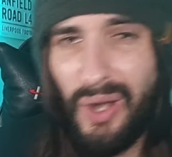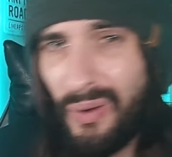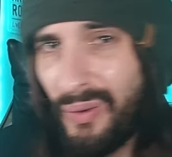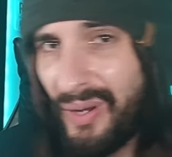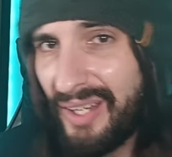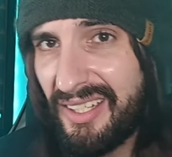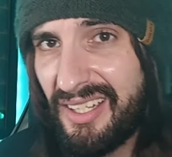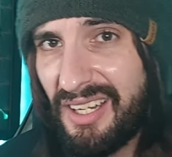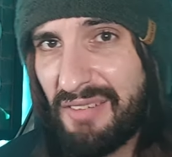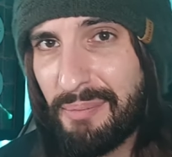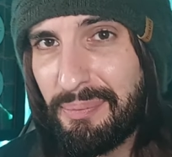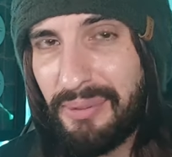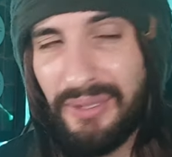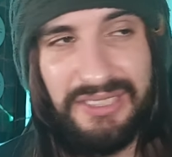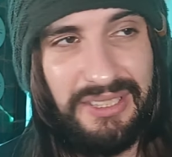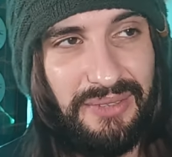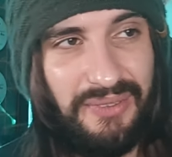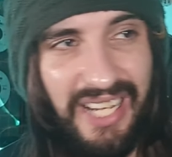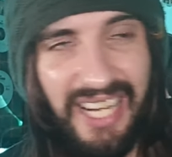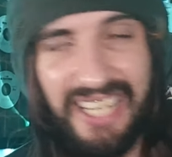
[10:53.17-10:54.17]
Oh, and another
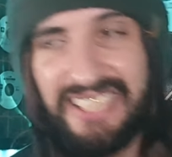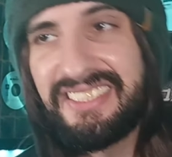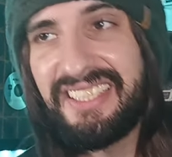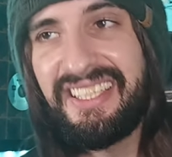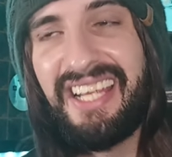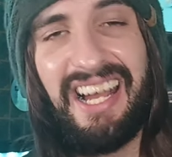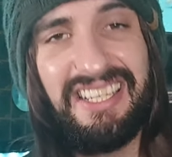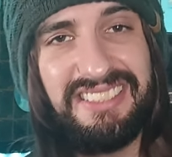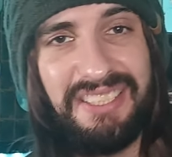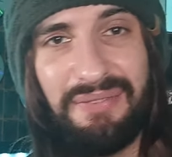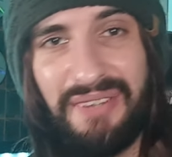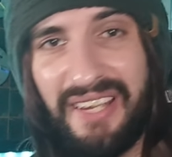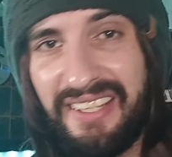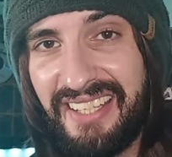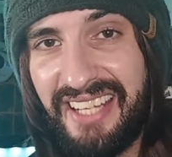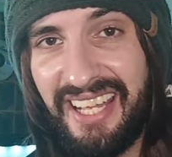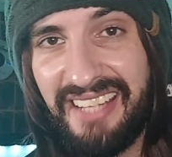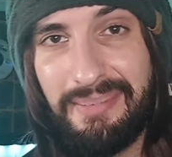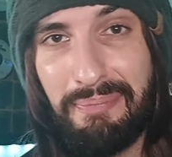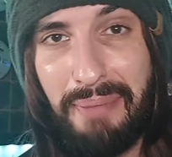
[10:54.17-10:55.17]
personal, guys. You actually
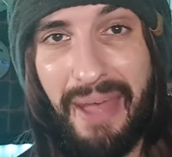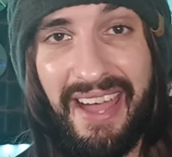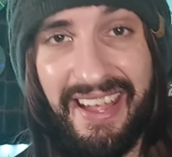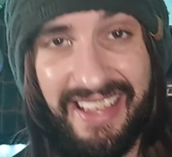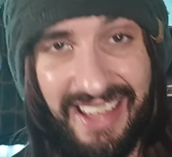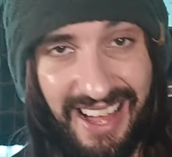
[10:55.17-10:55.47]
finally get to pet a